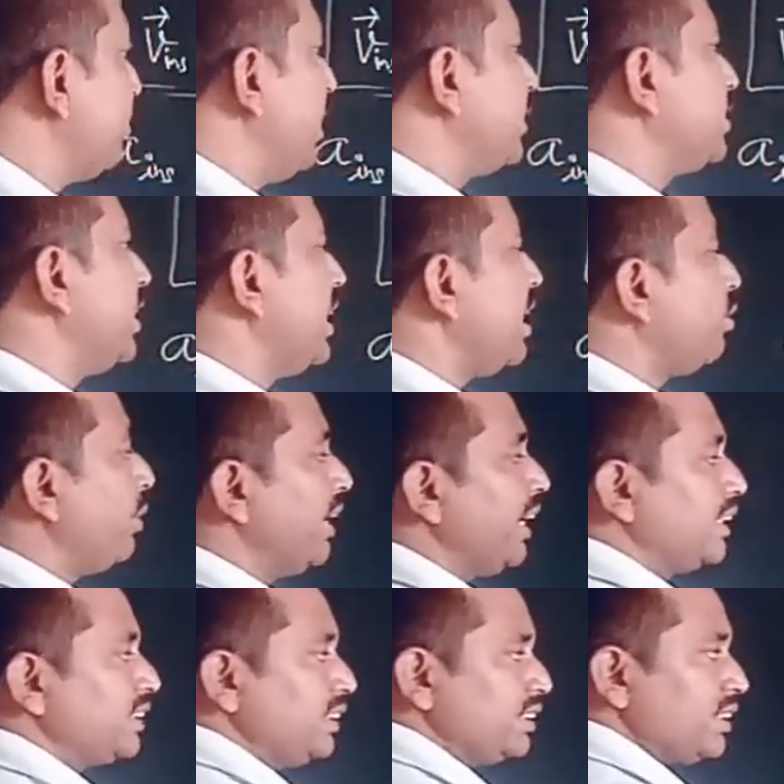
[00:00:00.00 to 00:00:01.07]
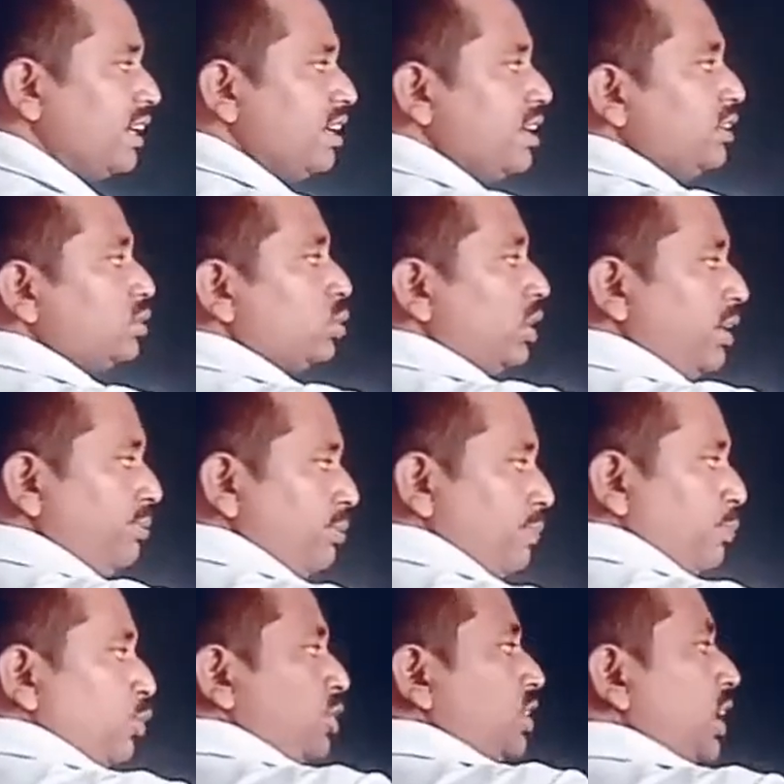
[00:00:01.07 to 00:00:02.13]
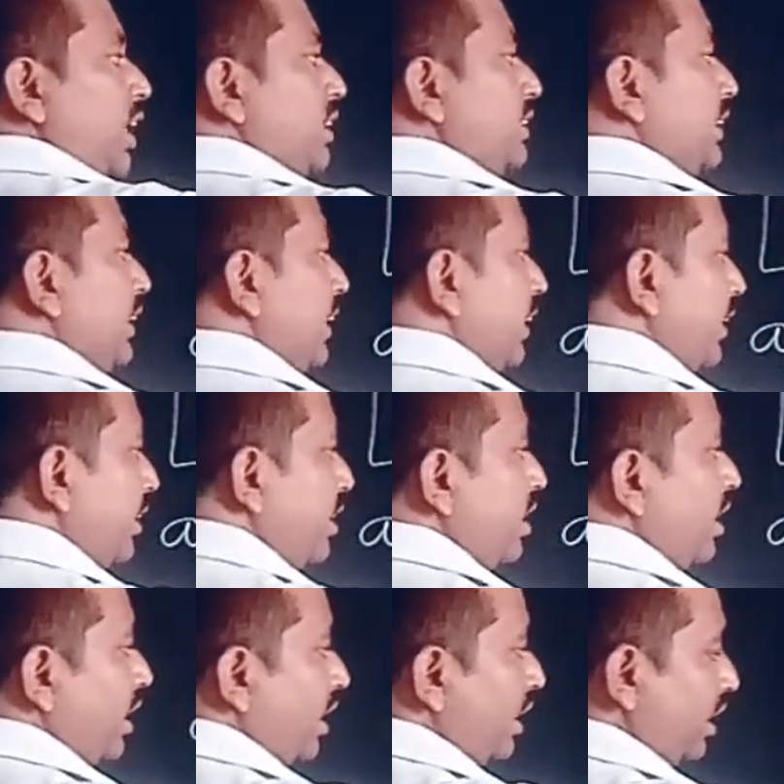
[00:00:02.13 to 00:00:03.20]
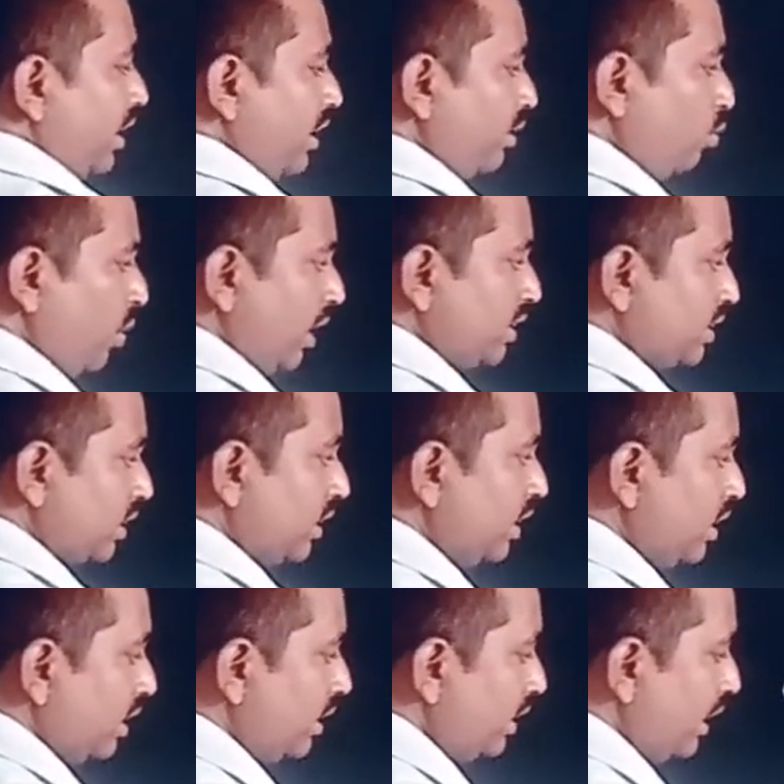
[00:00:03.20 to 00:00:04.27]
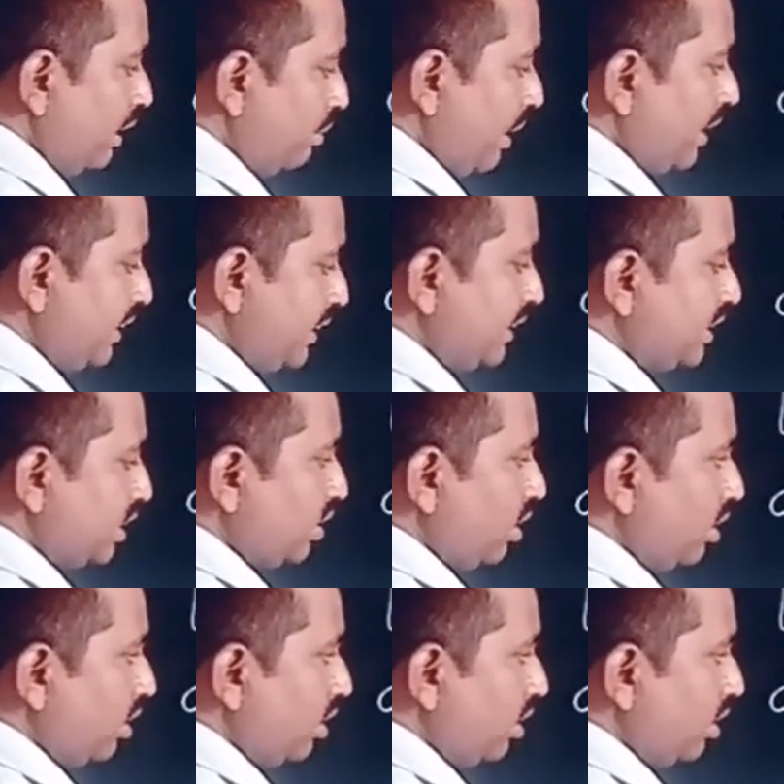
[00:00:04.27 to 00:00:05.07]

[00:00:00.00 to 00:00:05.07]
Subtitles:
velocity along y-axis. So if you put at here what dy dt